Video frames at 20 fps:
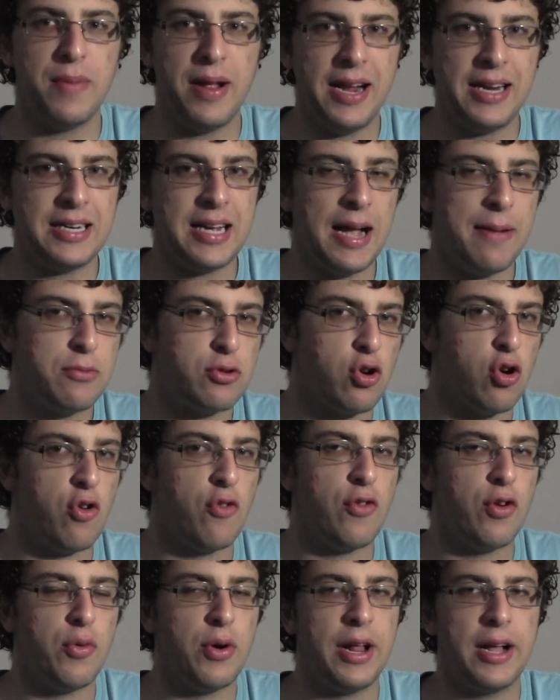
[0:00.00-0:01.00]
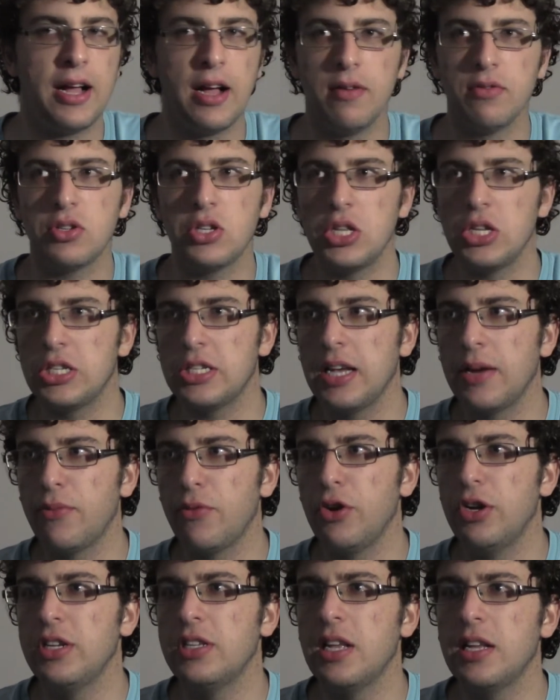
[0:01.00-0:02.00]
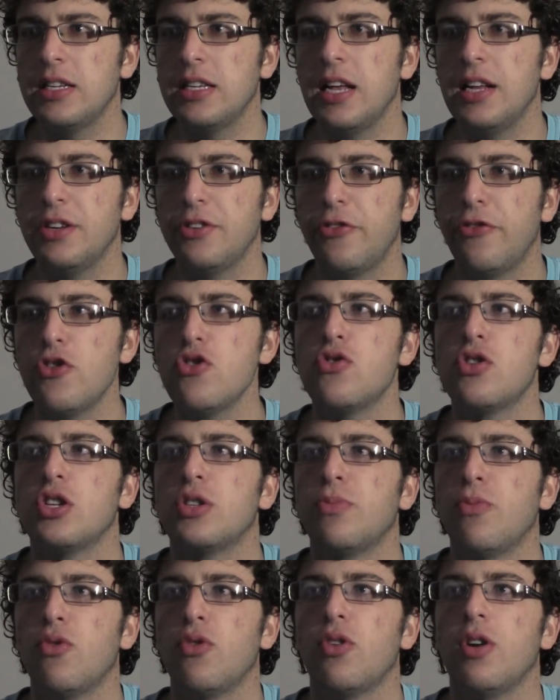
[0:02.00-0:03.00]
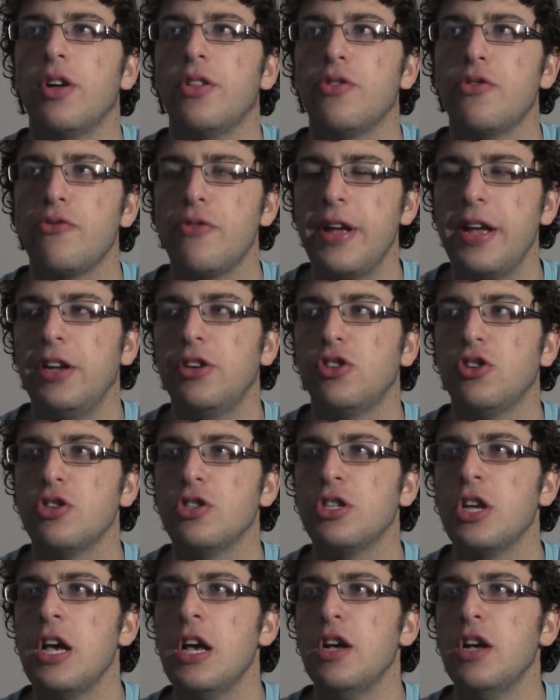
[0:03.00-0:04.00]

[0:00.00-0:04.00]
Many times over, when it comes to the summaries, they tend to focus more on the Rangers.